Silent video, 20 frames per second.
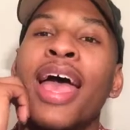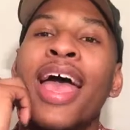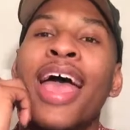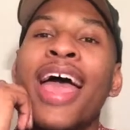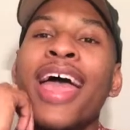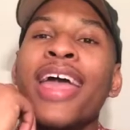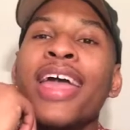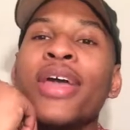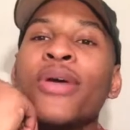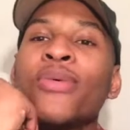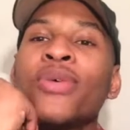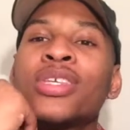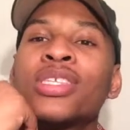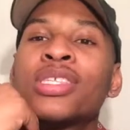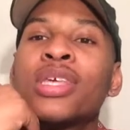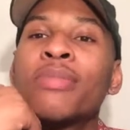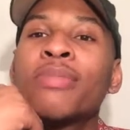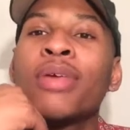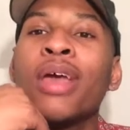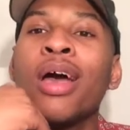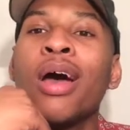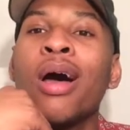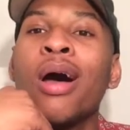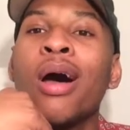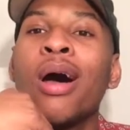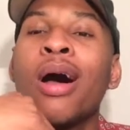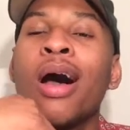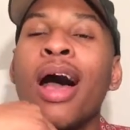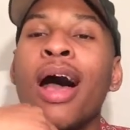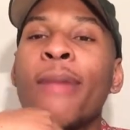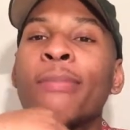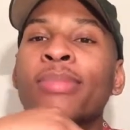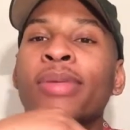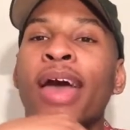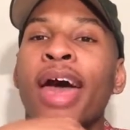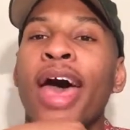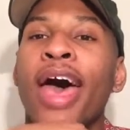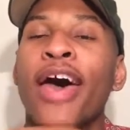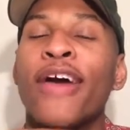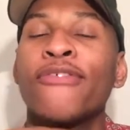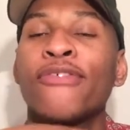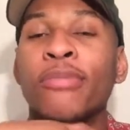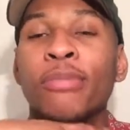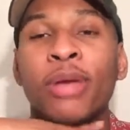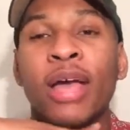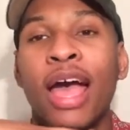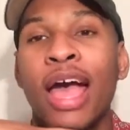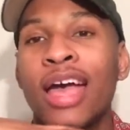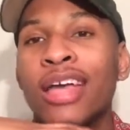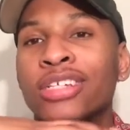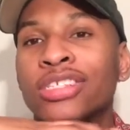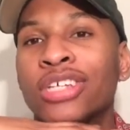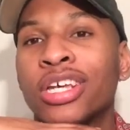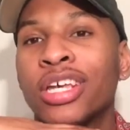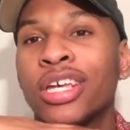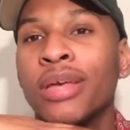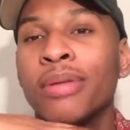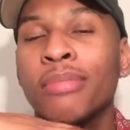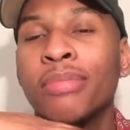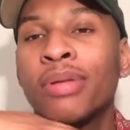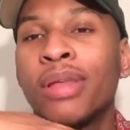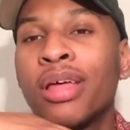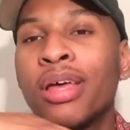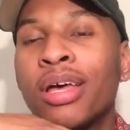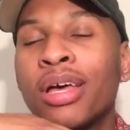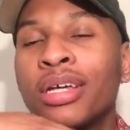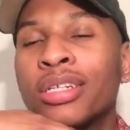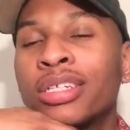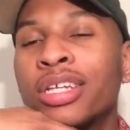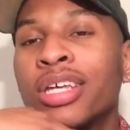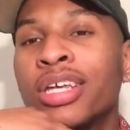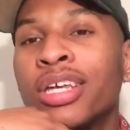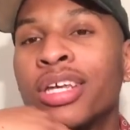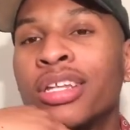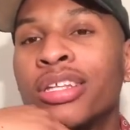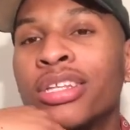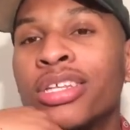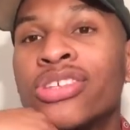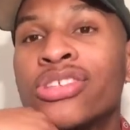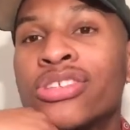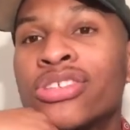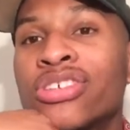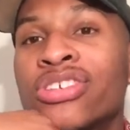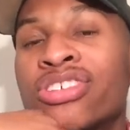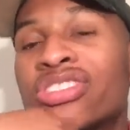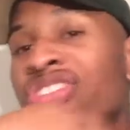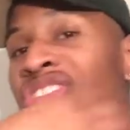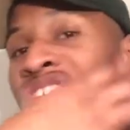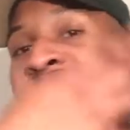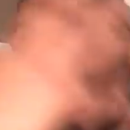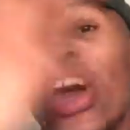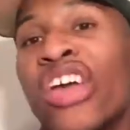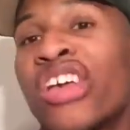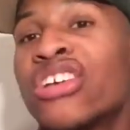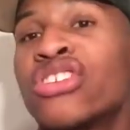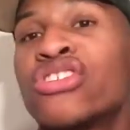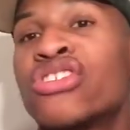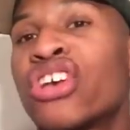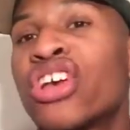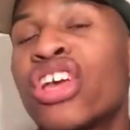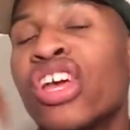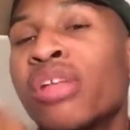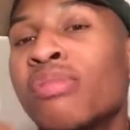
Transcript: Hey, what's up, y'all? I'm Kai from Kai.J Unplugged, and this is Kai.J